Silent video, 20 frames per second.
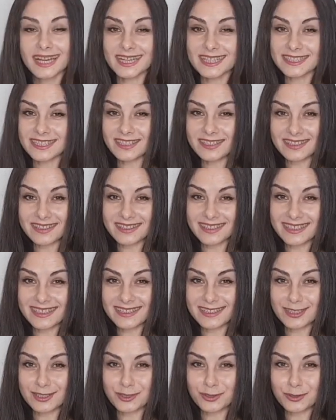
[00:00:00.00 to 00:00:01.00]
Another
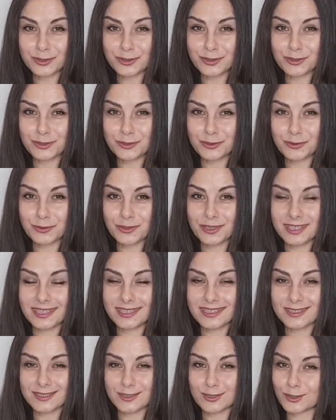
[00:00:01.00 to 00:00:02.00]
thing that you could do
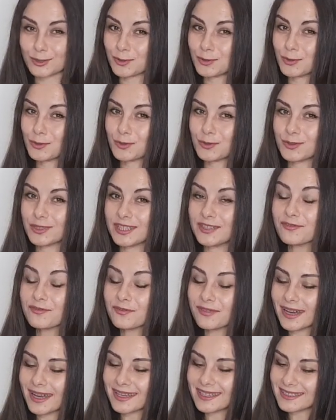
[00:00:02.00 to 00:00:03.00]
is to
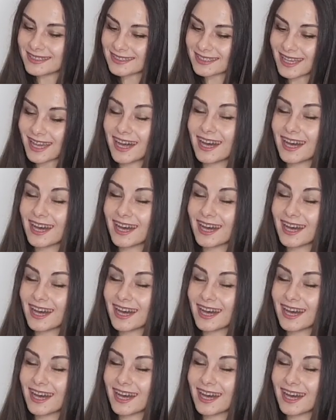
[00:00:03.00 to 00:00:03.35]
invite